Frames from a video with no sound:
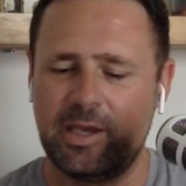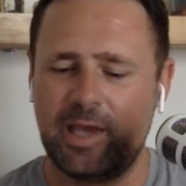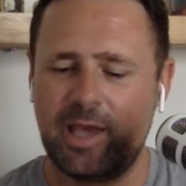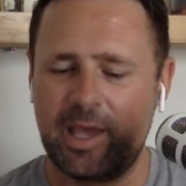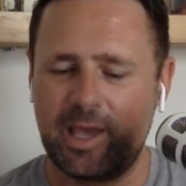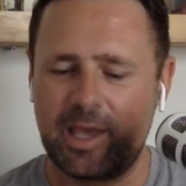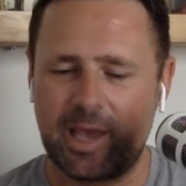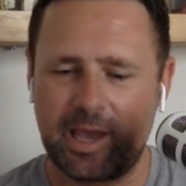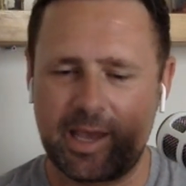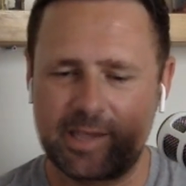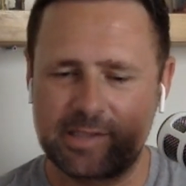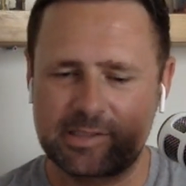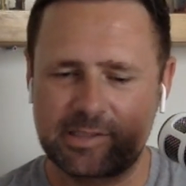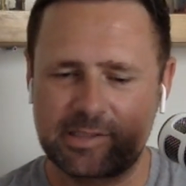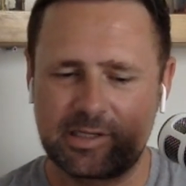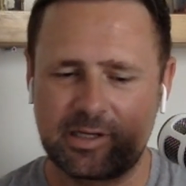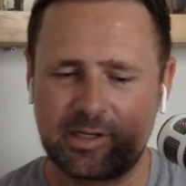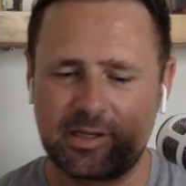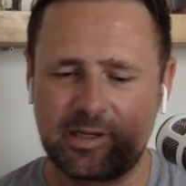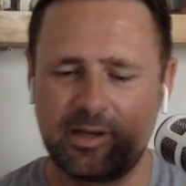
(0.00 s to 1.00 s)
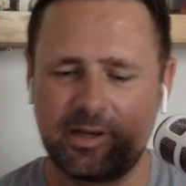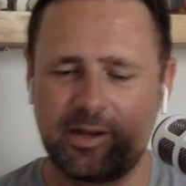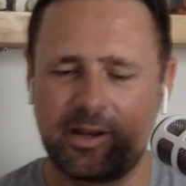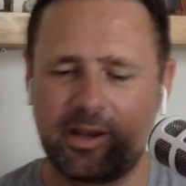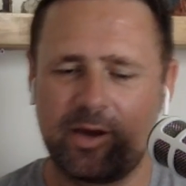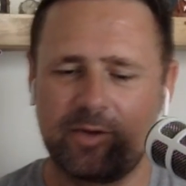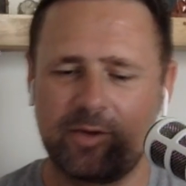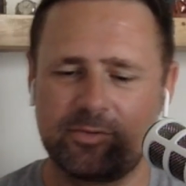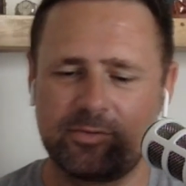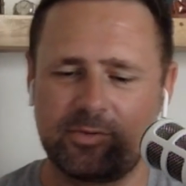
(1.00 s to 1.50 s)
AI is going to cut
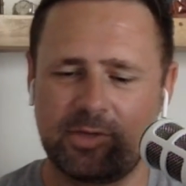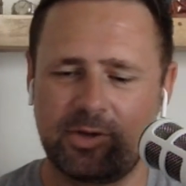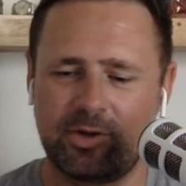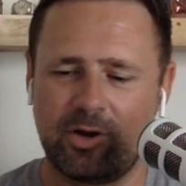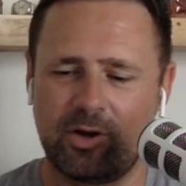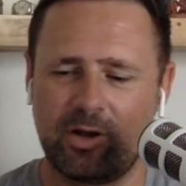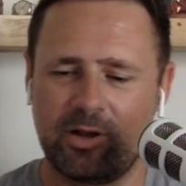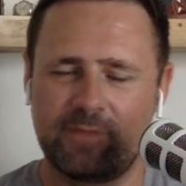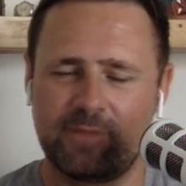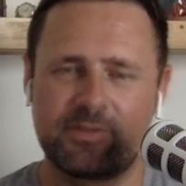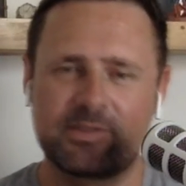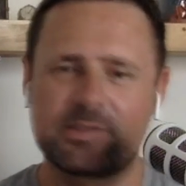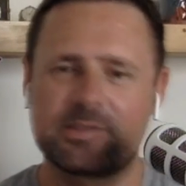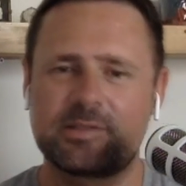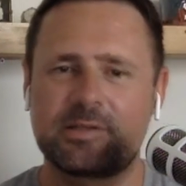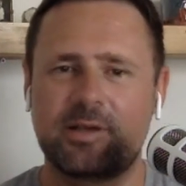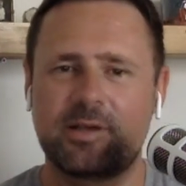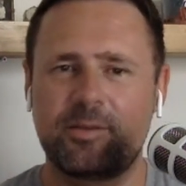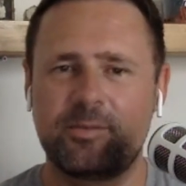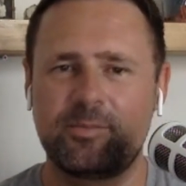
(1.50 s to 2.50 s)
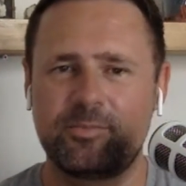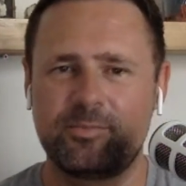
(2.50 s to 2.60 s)
out, all of the